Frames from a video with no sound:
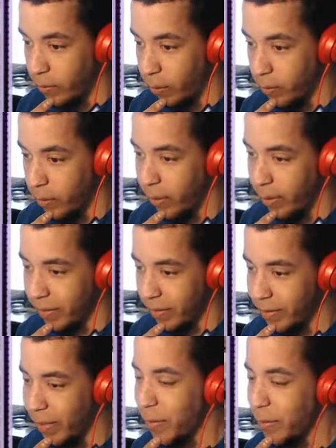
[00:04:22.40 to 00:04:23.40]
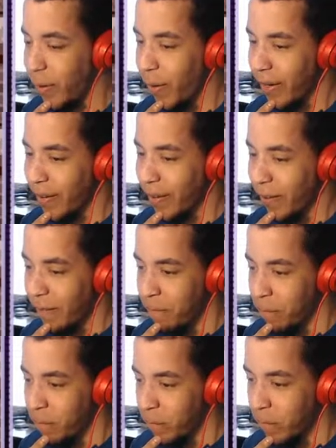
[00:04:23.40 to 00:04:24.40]
Don't do it! Don't do it!
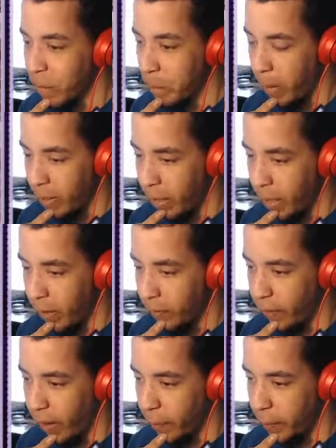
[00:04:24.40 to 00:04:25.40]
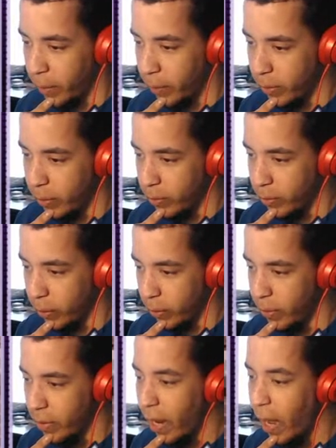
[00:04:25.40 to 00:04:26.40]
My love, I'll be with you
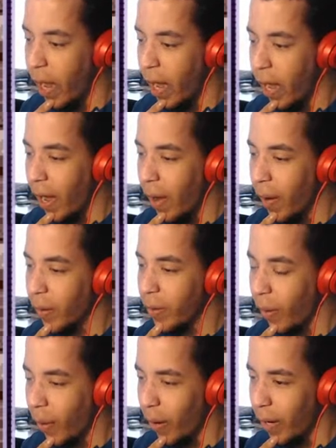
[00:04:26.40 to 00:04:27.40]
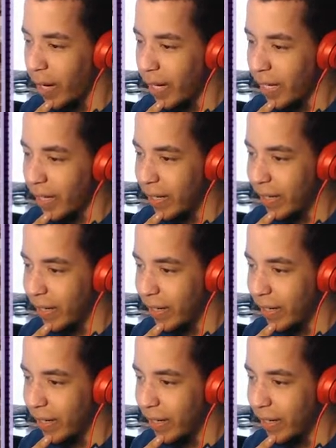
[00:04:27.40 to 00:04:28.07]
soon. No, Corey!